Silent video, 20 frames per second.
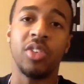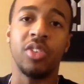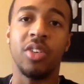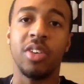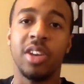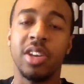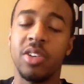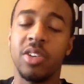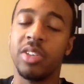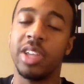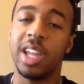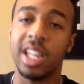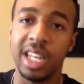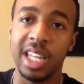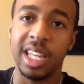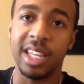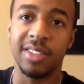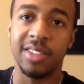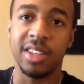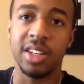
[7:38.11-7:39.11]
you already know that
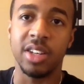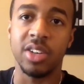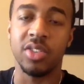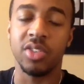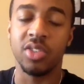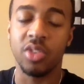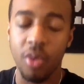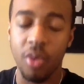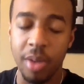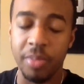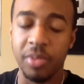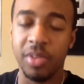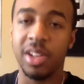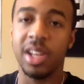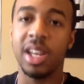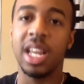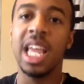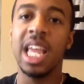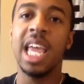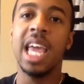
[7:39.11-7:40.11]
link is in the description.